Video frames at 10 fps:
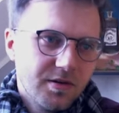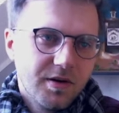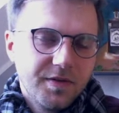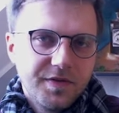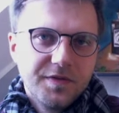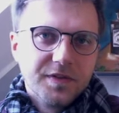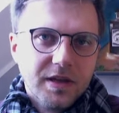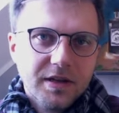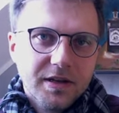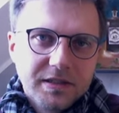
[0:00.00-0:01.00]
or
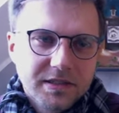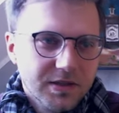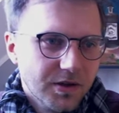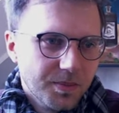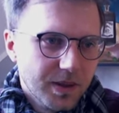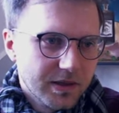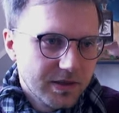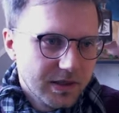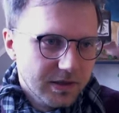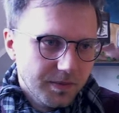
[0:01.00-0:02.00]
15, it's not a big
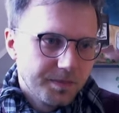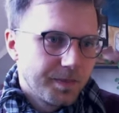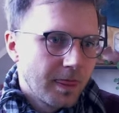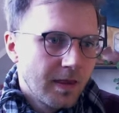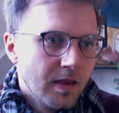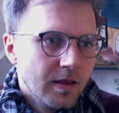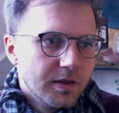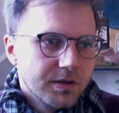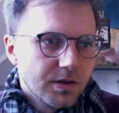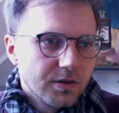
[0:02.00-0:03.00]
deal.
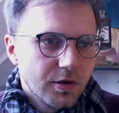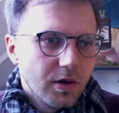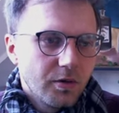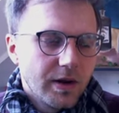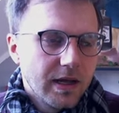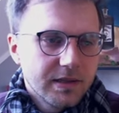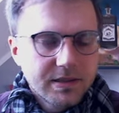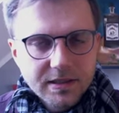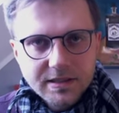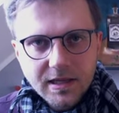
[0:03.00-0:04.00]
So the tolerance
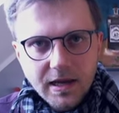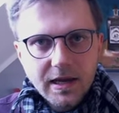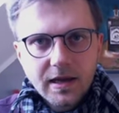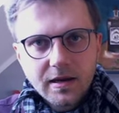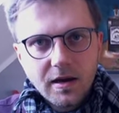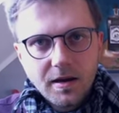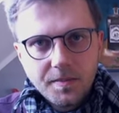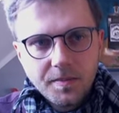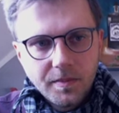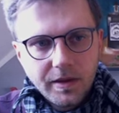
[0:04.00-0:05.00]
is like,
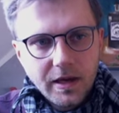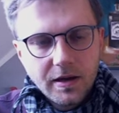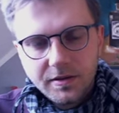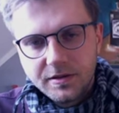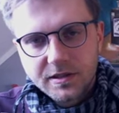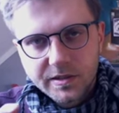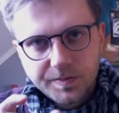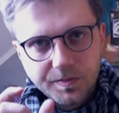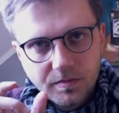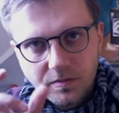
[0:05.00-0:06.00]
um, yeah, this
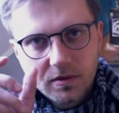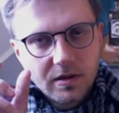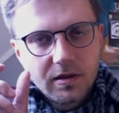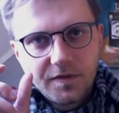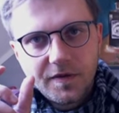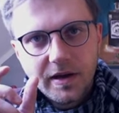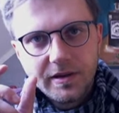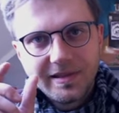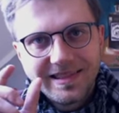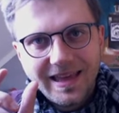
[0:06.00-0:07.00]

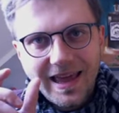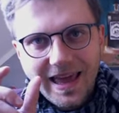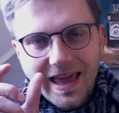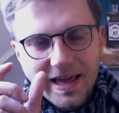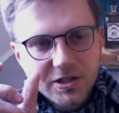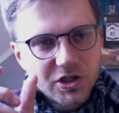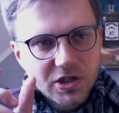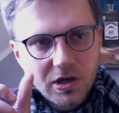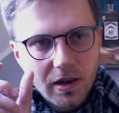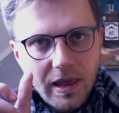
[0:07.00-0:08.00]
defined
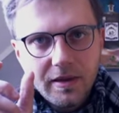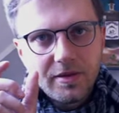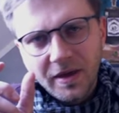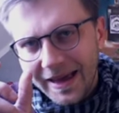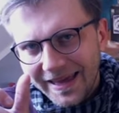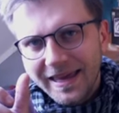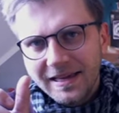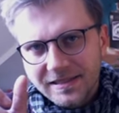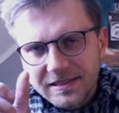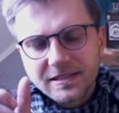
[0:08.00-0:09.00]
edge length. I
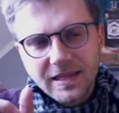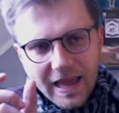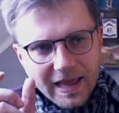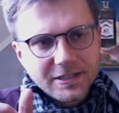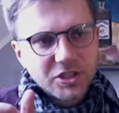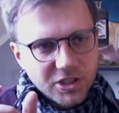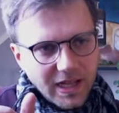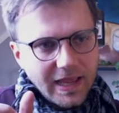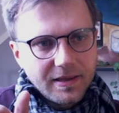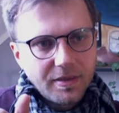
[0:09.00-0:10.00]
guess it's the edge
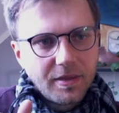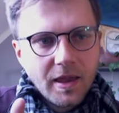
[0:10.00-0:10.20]
length